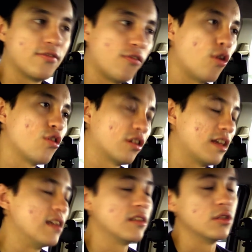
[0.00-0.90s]
for your
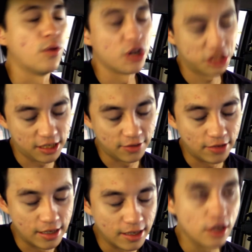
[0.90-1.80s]
kids to watch
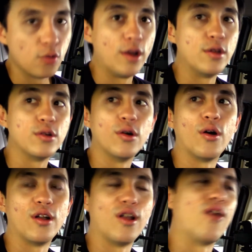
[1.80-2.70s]
TV when you go
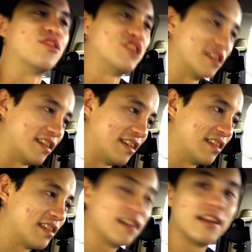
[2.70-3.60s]
on long
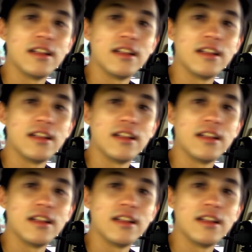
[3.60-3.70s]
journeys?